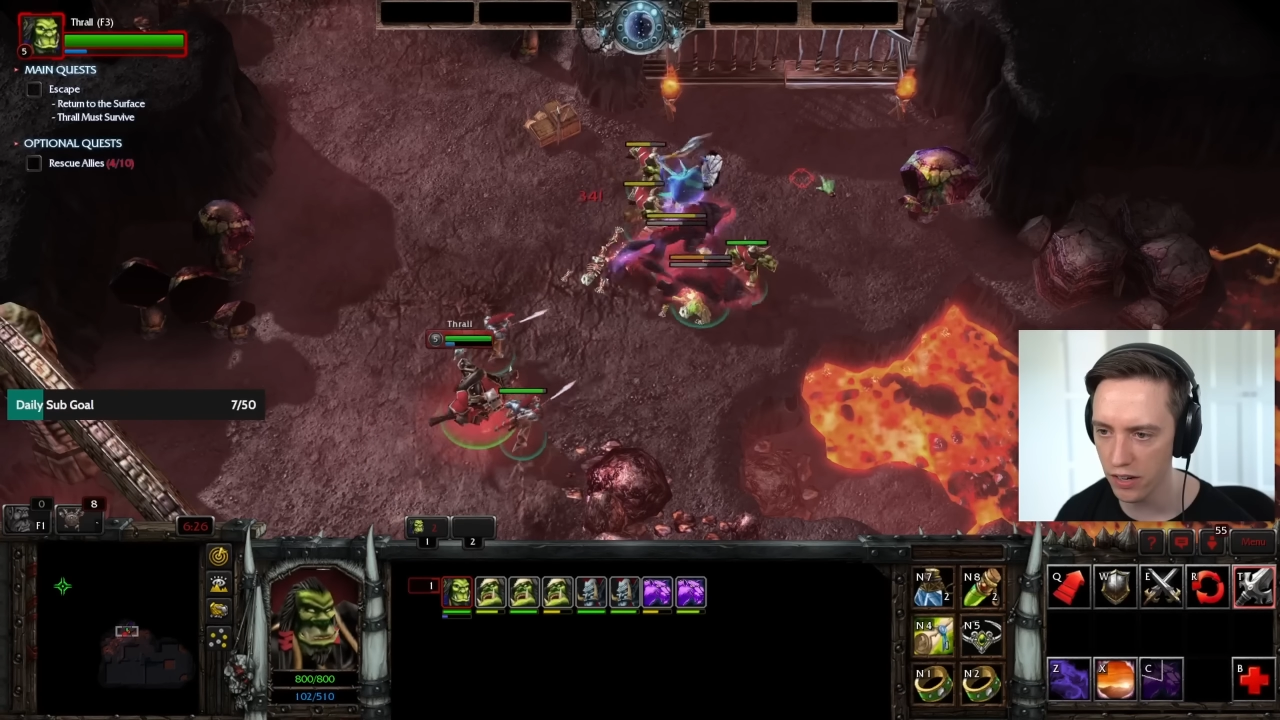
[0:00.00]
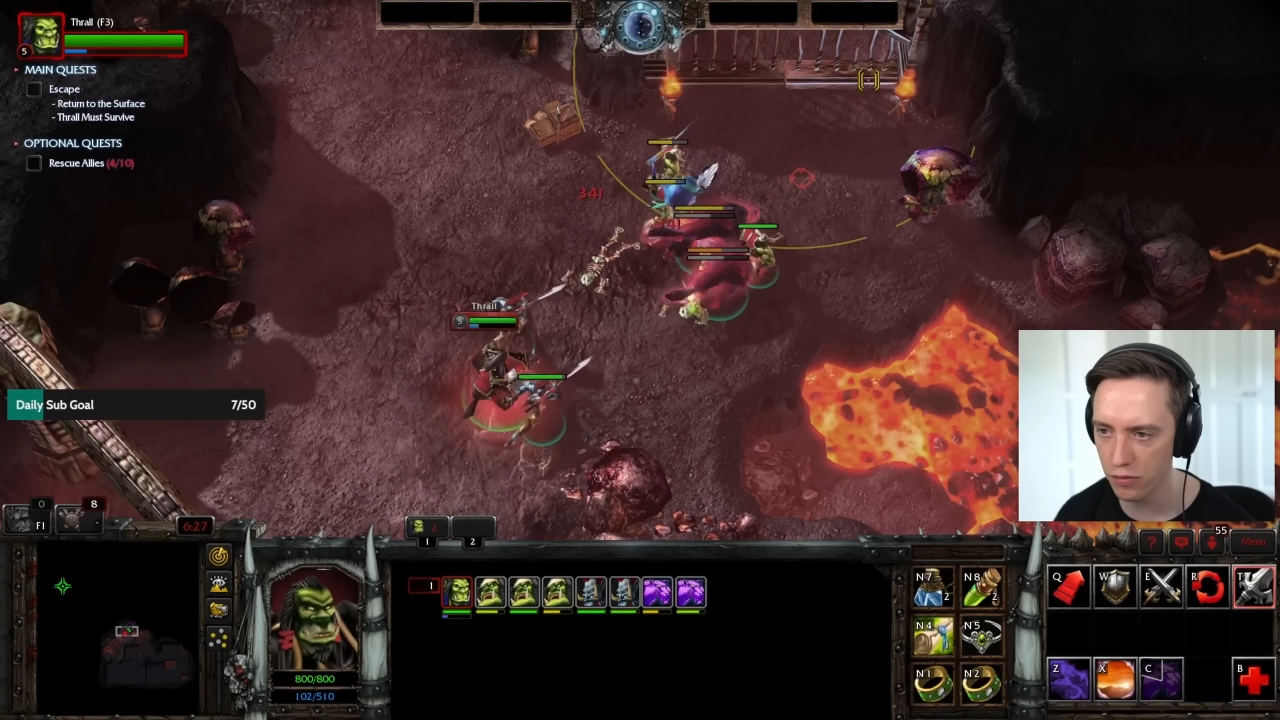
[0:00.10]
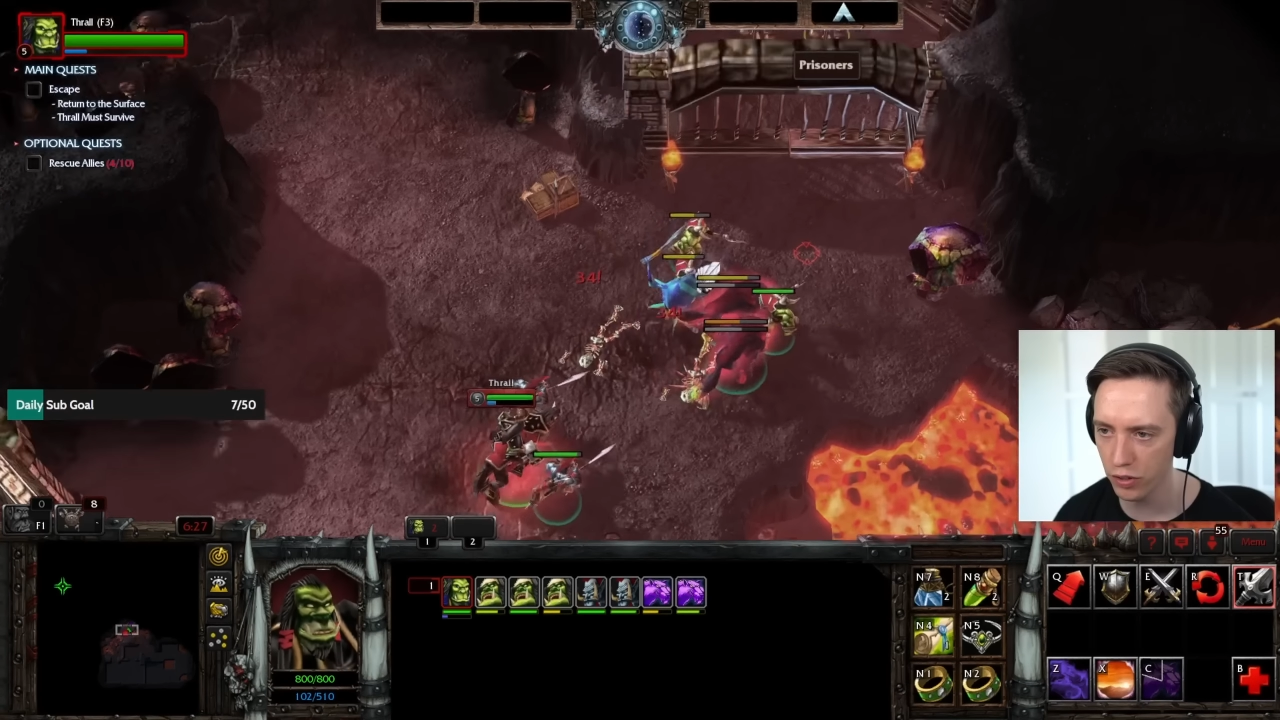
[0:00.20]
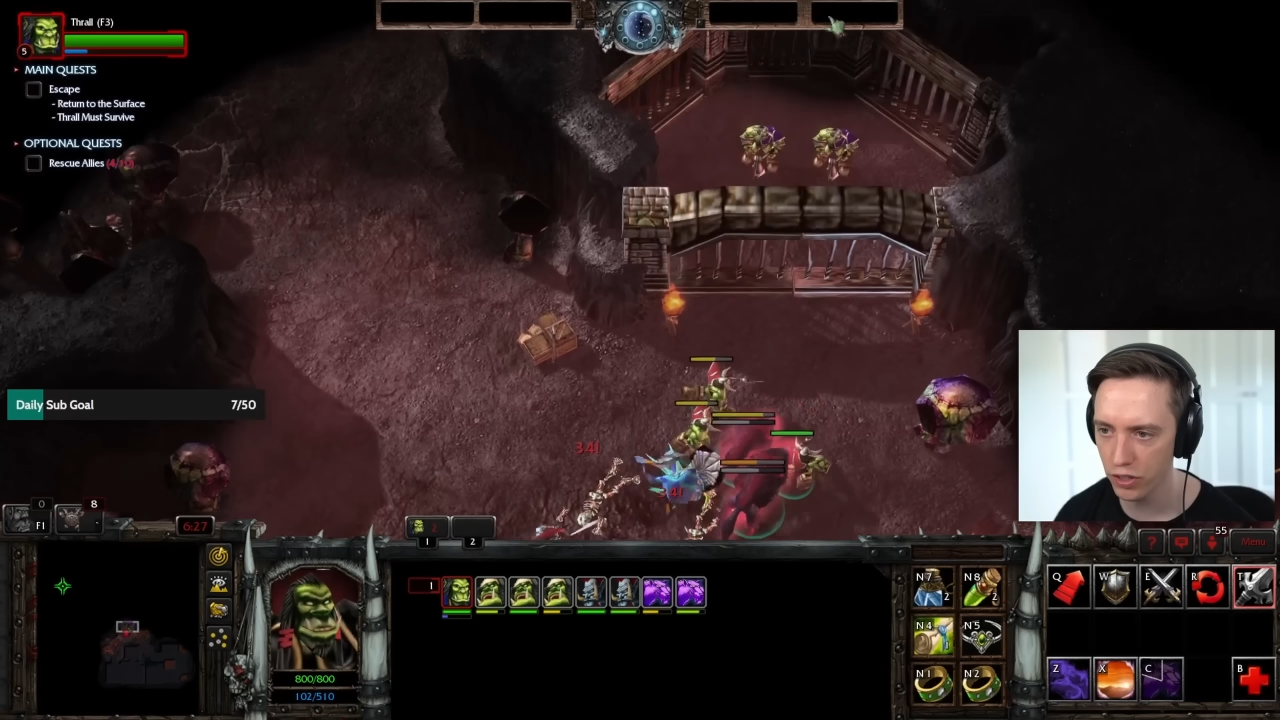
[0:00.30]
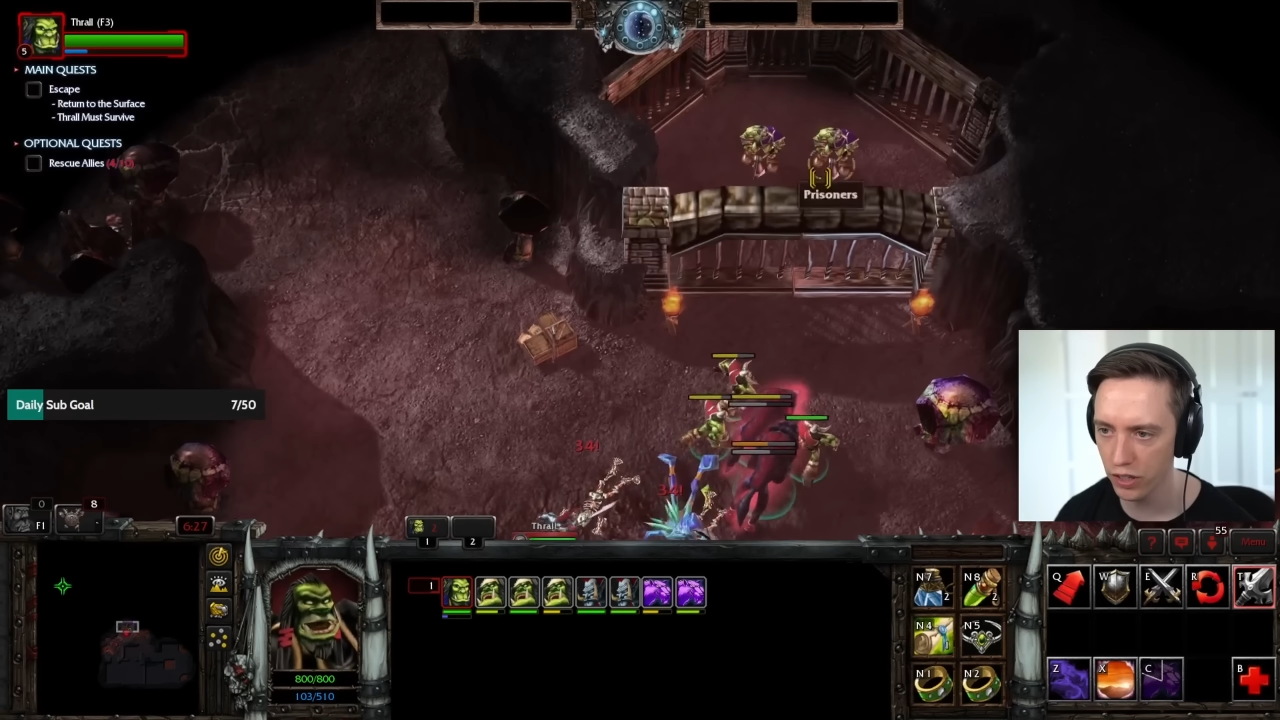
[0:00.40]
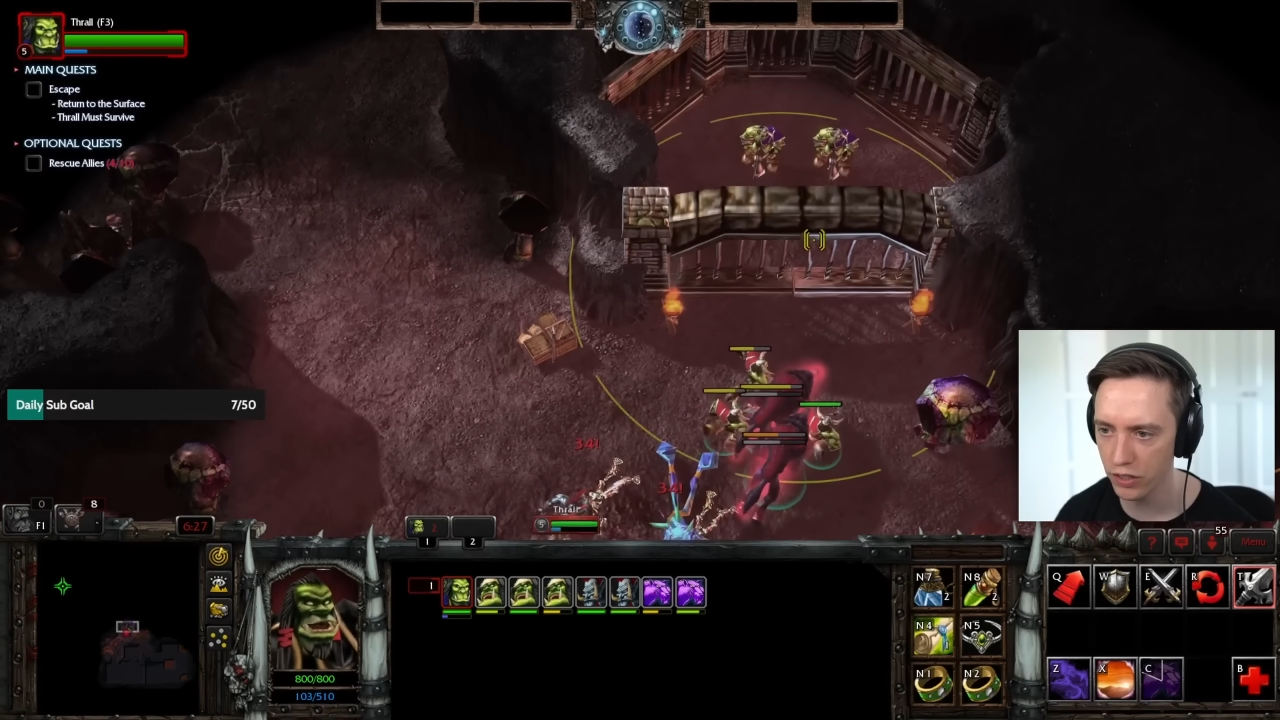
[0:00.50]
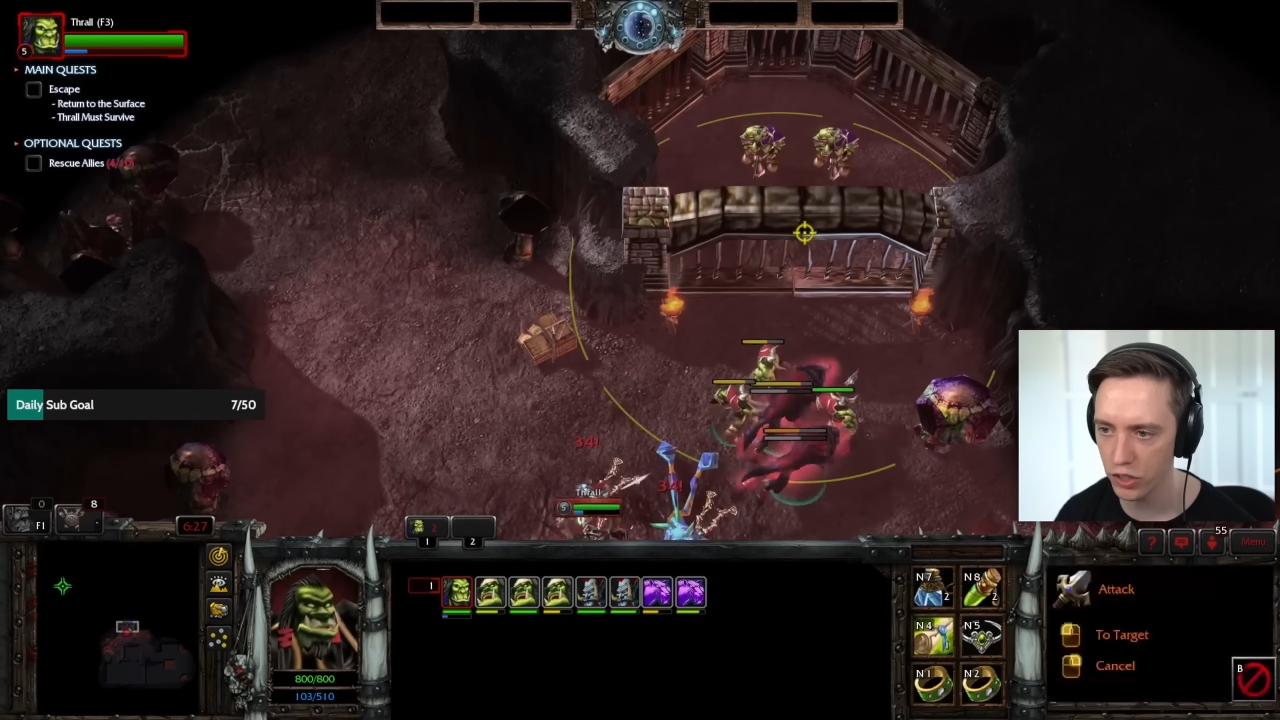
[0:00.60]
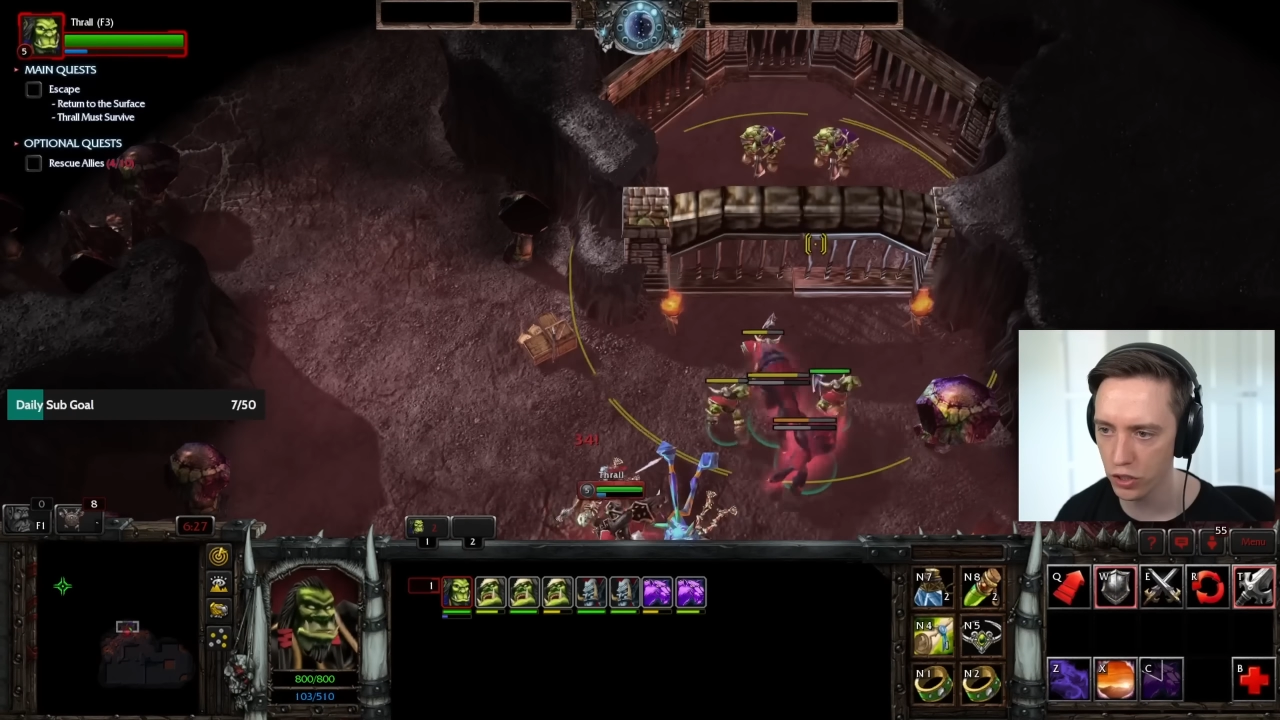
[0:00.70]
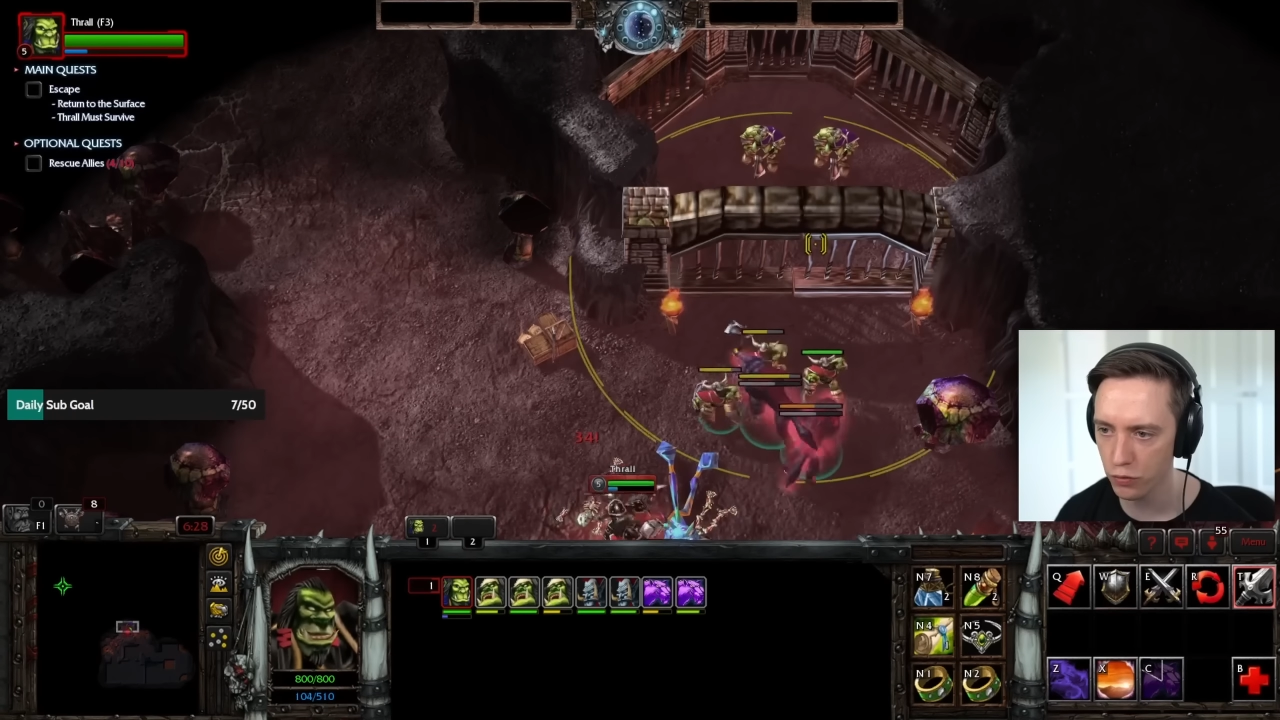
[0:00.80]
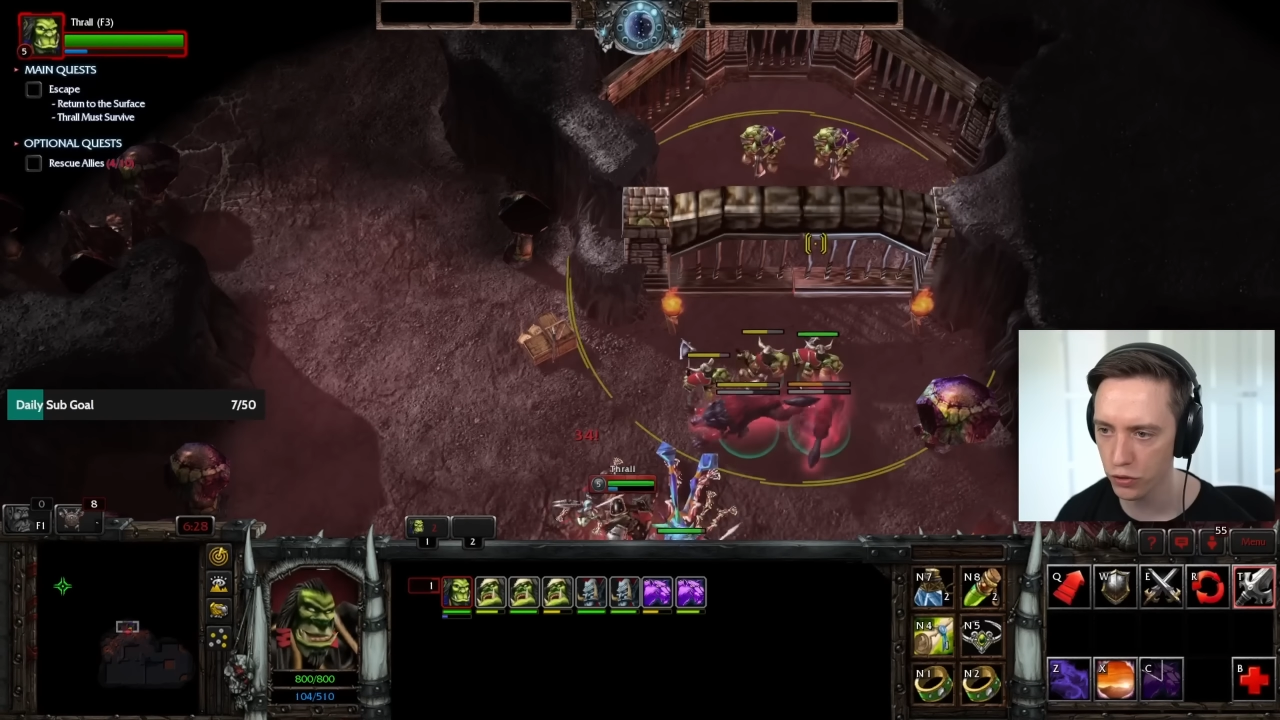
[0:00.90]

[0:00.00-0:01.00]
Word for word: and everything just